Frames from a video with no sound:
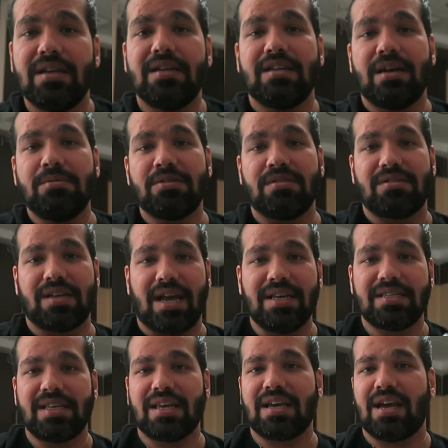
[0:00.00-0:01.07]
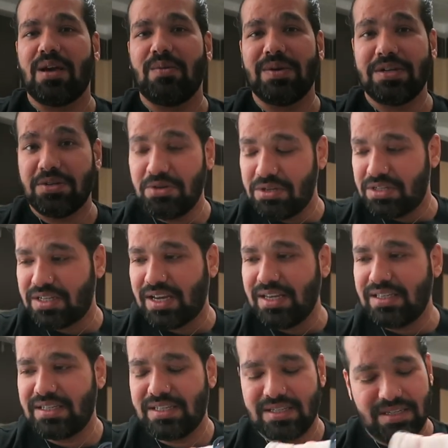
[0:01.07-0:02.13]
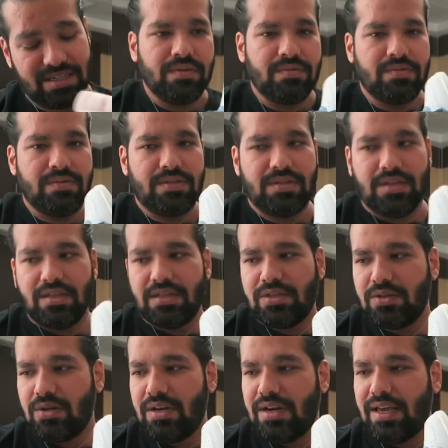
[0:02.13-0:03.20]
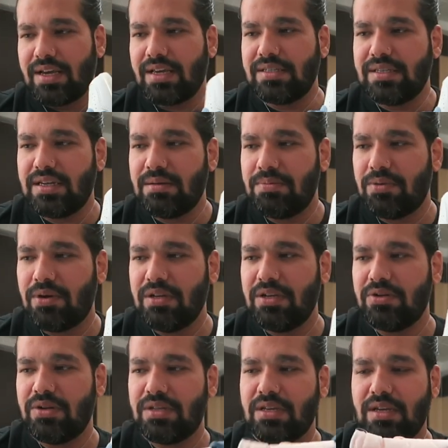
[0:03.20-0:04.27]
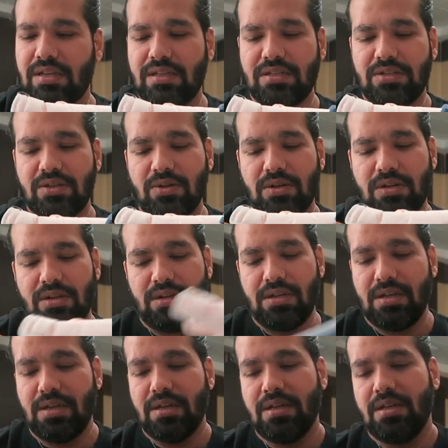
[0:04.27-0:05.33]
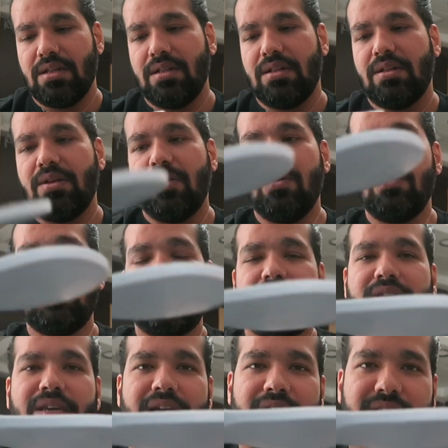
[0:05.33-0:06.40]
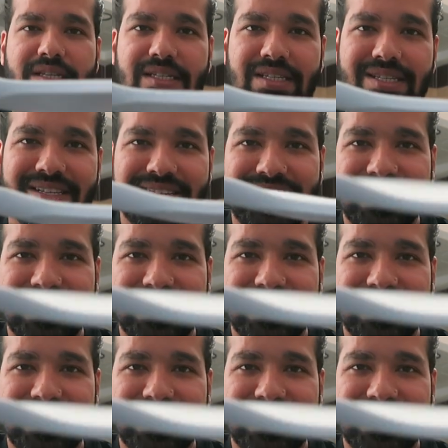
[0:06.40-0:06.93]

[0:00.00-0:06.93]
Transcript: In terms of sizing, I went through the size. What's the insole like? Is it a polyurethane insole? Oh yes!